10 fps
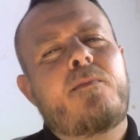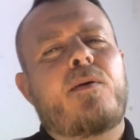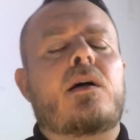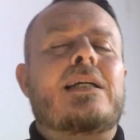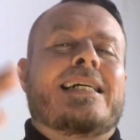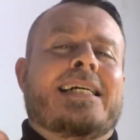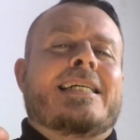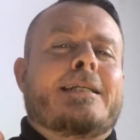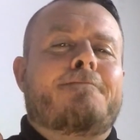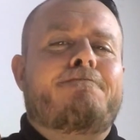but
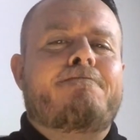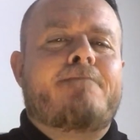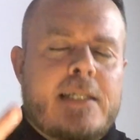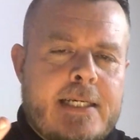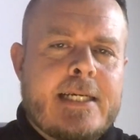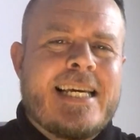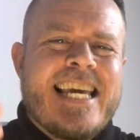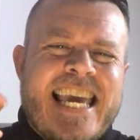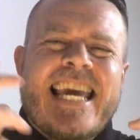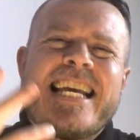
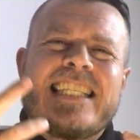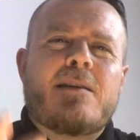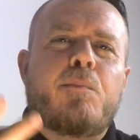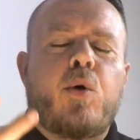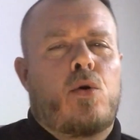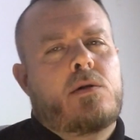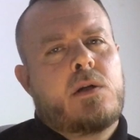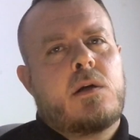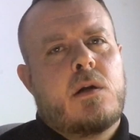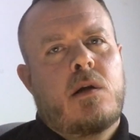it is
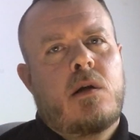important.